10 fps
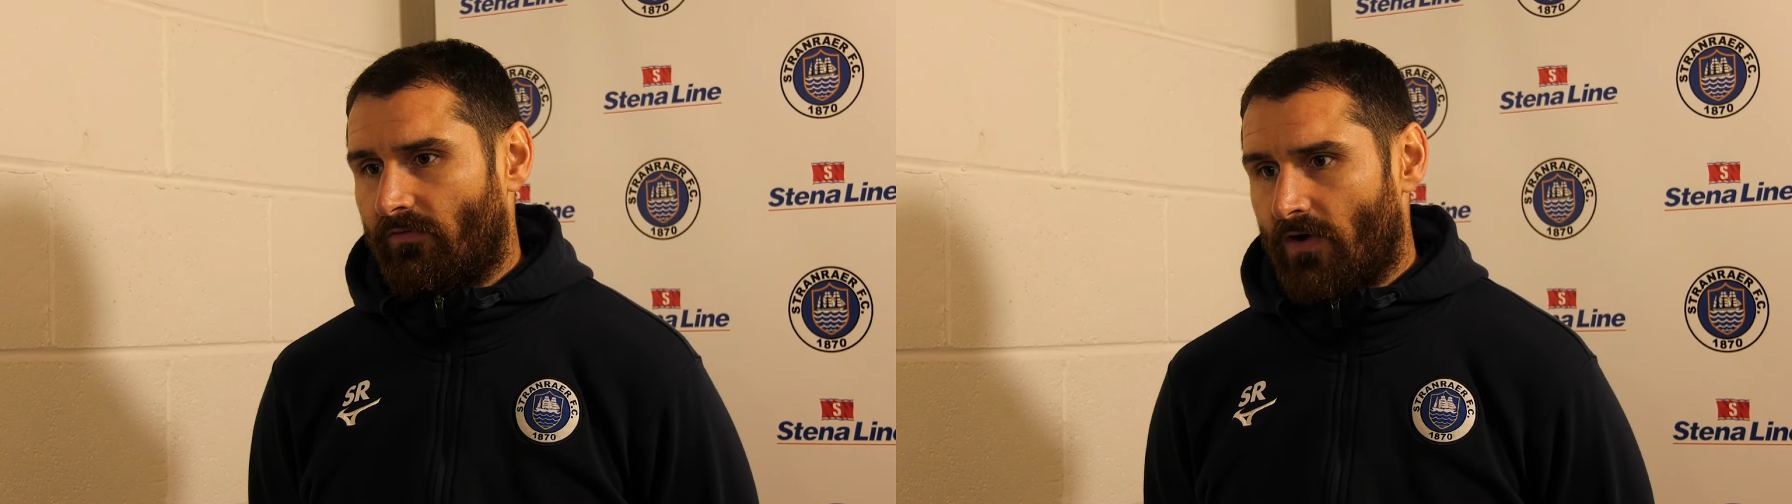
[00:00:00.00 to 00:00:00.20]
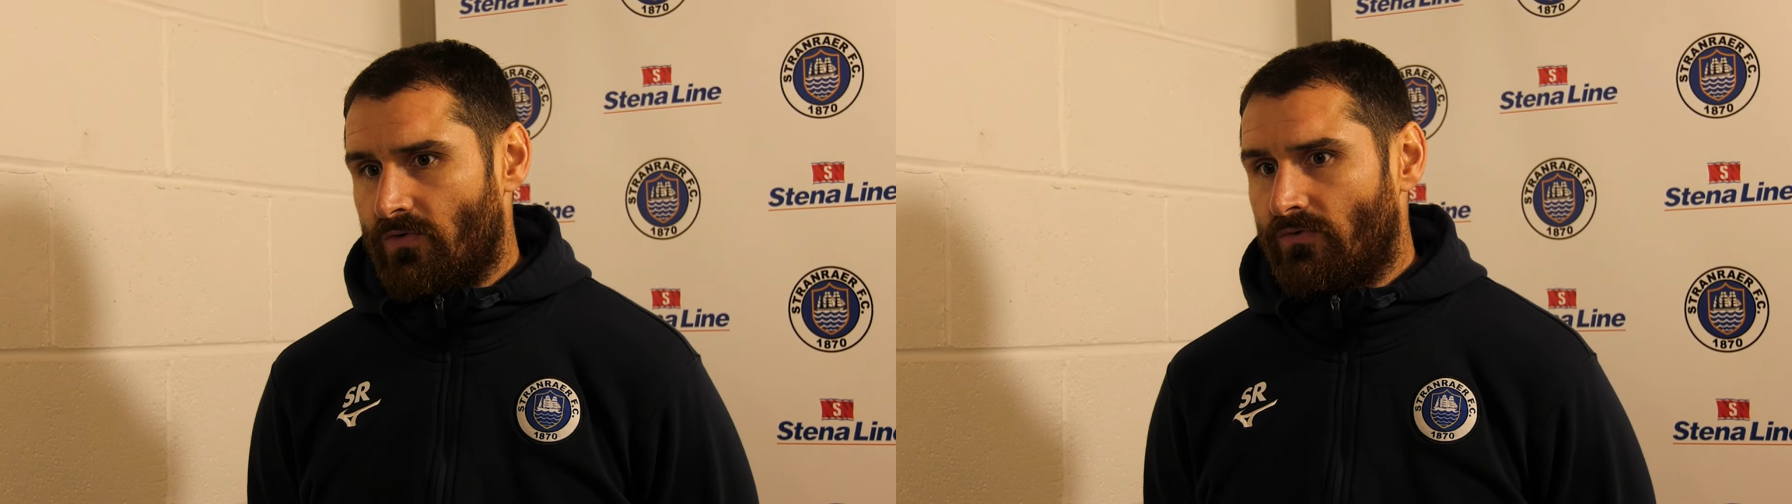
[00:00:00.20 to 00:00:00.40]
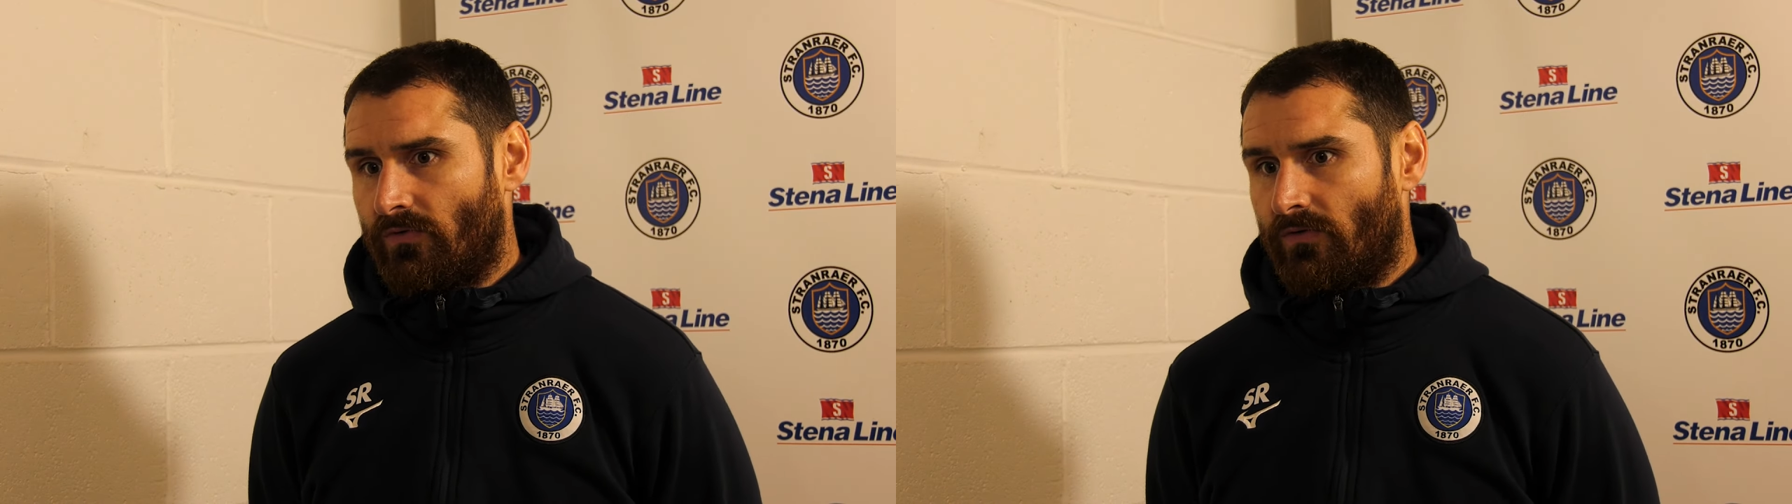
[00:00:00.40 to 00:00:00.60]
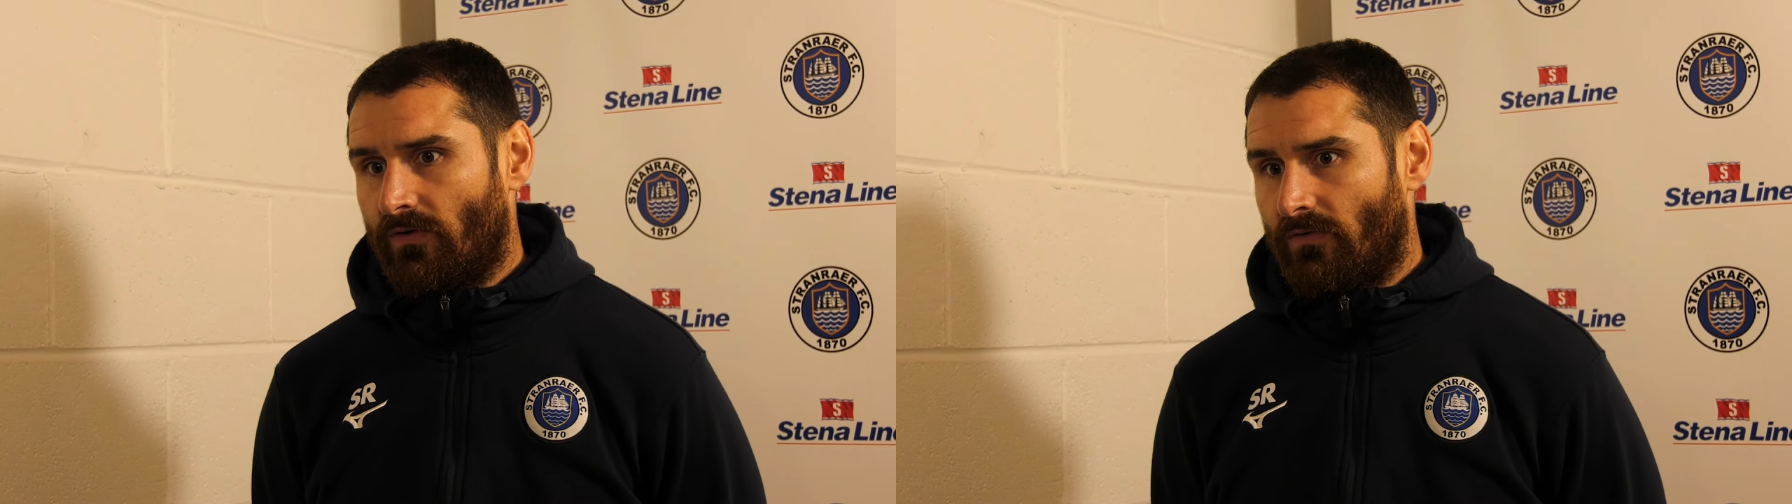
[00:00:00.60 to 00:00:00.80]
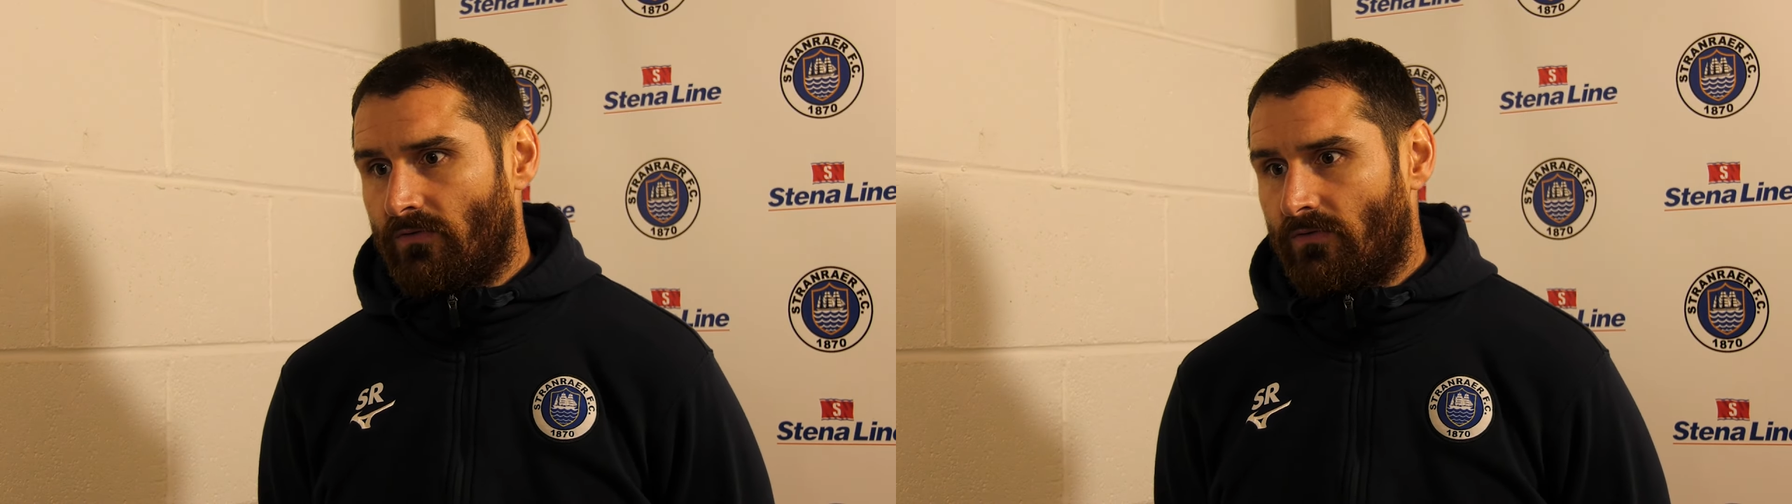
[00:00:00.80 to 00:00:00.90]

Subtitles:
found